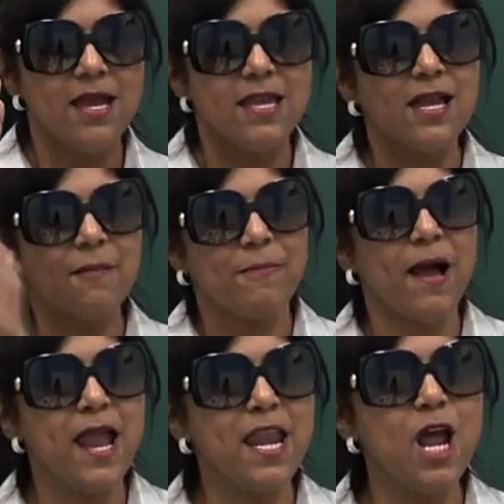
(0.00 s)
Yep,
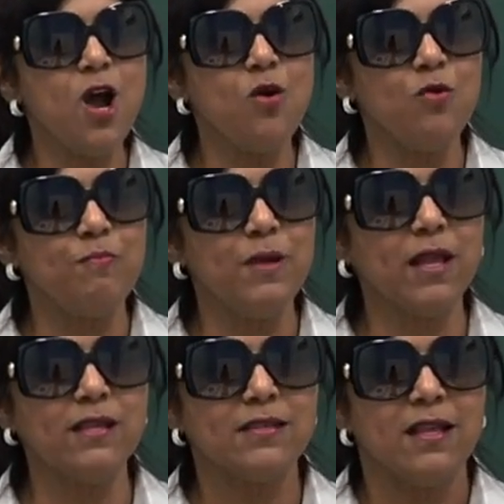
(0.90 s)
I know,
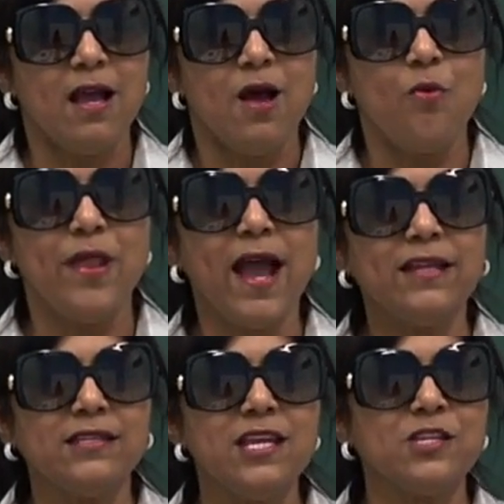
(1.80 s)
because when
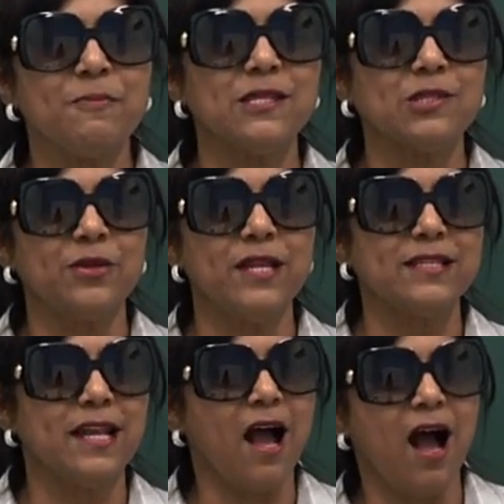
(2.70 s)
I teach my students
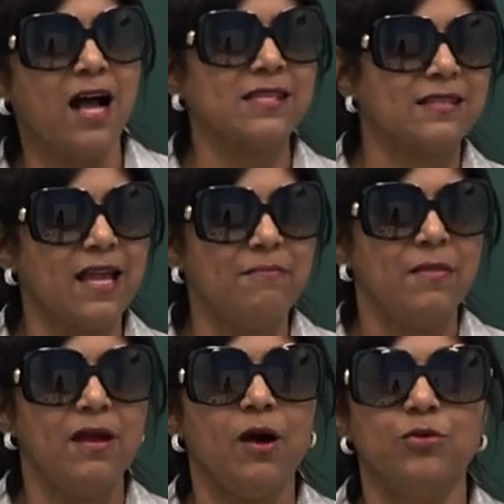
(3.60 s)
and I ask
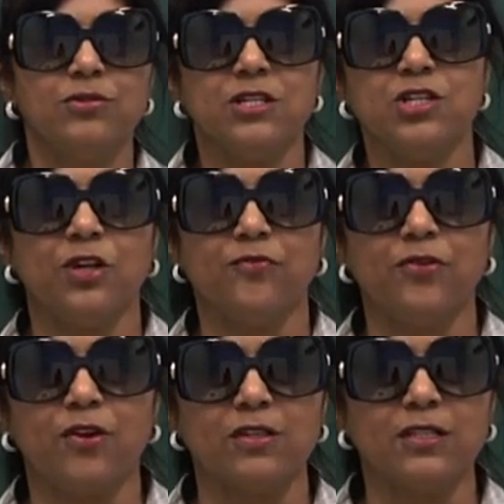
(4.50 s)
them, oh, teacher,
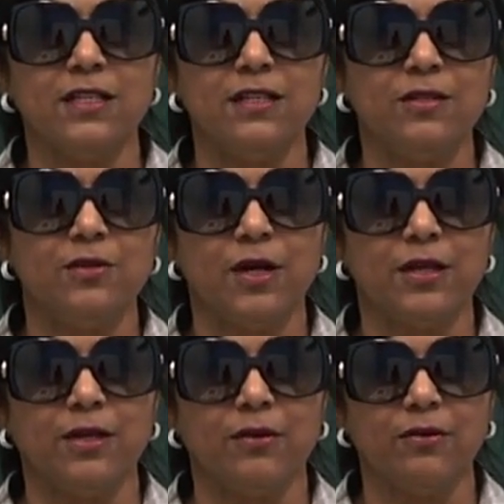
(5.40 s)
forgotten, do not
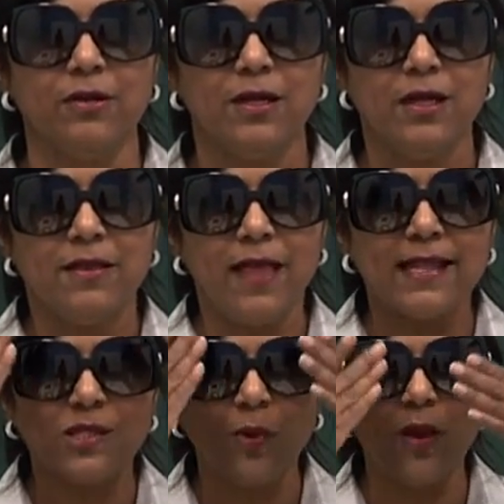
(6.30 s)
know.
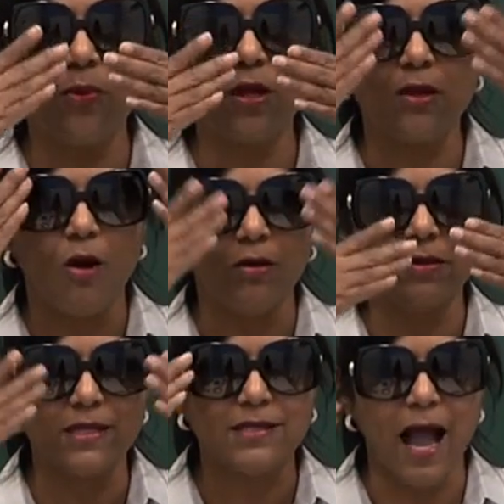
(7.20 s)
That's what we call
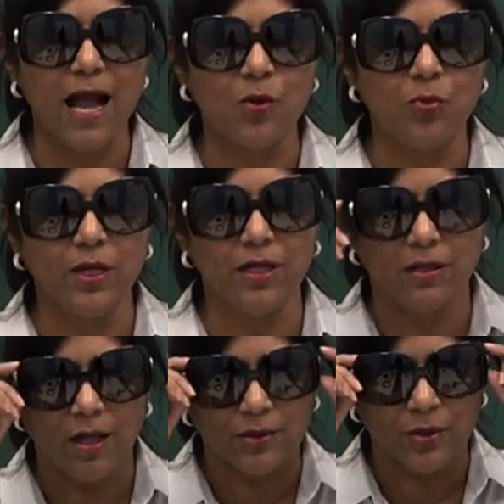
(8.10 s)
this dark
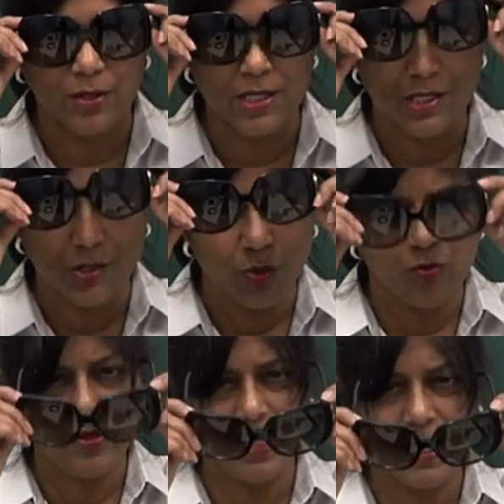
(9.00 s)
world, although this is
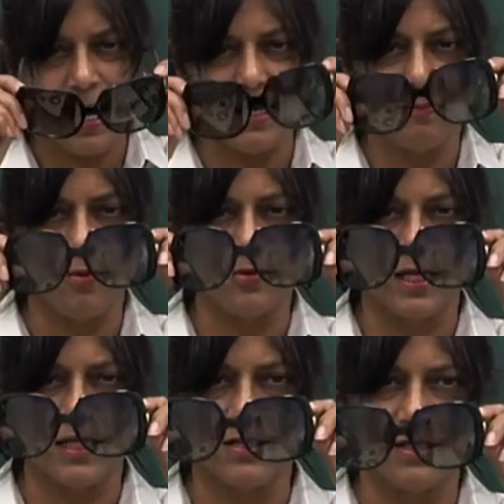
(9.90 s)
UV light
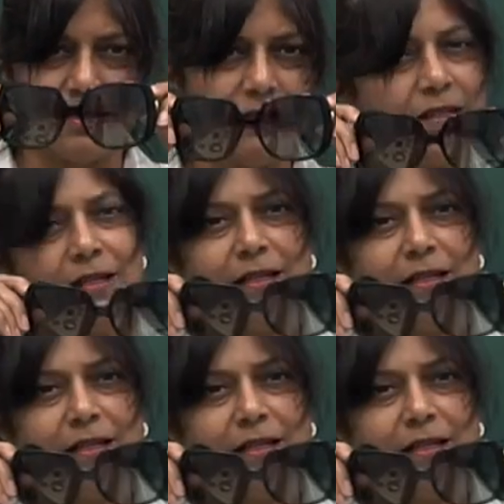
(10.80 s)
protected.